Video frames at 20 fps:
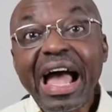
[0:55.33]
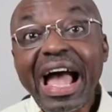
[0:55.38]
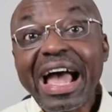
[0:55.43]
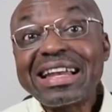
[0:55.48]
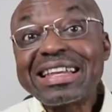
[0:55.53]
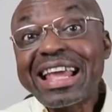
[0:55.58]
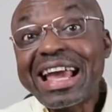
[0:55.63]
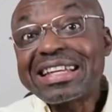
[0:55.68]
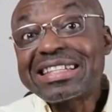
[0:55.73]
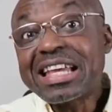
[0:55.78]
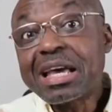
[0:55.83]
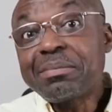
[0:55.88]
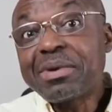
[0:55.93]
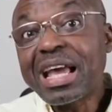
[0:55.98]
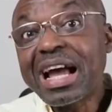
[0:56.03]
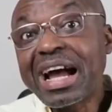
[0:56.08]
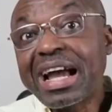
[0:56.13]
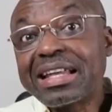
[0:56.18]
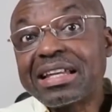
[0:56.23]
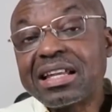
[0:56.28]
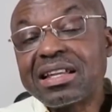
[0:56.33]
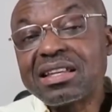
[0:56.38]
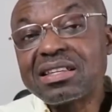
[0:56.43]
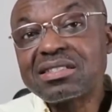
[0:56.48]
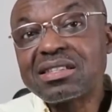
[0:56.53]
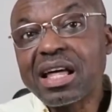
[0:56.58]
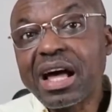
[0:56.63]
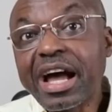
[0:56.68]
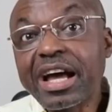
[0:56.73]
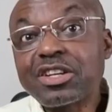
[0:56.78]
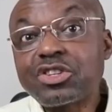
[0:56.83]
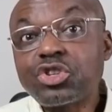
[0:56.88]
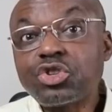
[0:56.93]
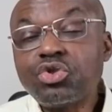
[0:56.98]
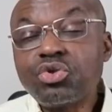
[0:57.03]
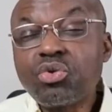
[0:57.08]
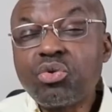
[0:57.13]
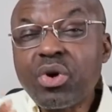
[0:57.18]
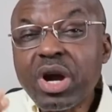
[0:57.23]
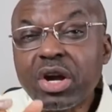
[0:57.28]
And the idea behind it is
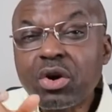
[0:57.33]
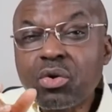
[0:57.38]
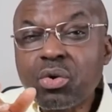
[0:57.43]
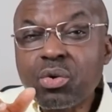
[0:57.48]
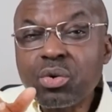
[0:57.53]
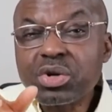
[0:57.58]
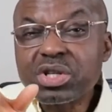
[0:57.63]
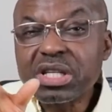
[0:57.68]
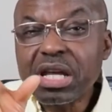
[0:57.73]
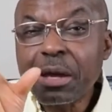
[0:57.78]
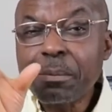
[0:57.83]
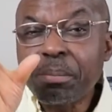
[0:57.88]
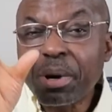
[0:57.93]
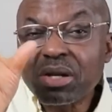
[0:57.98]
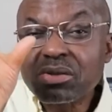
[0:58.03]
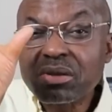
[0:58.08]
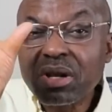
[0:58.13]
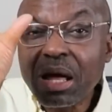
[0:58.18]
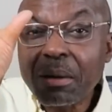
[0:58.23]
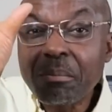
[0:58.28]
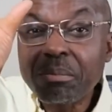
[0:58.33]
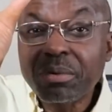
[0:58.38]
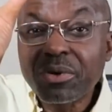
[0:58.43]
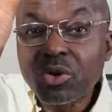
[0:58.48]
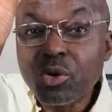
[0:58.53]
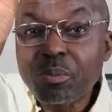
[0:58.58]
that you recruit a particular